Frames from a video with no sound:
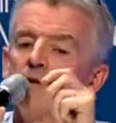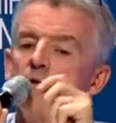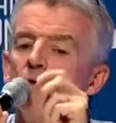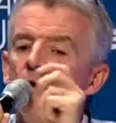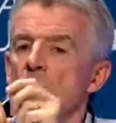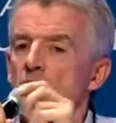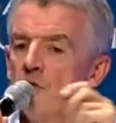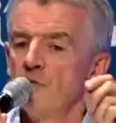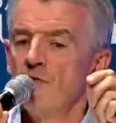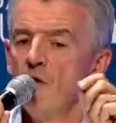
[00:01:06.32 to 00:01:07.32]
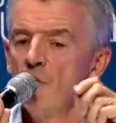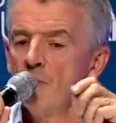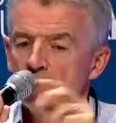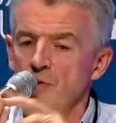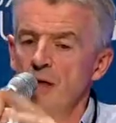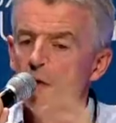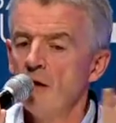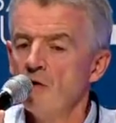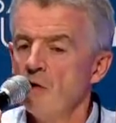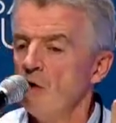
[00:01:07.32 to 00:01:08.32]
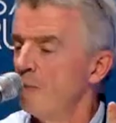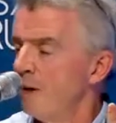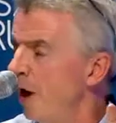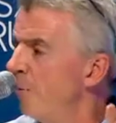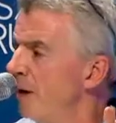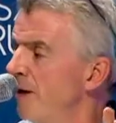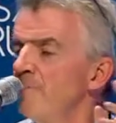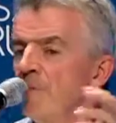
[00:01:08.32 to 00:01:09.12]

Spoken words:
no longer look forward to a long haul monopoly.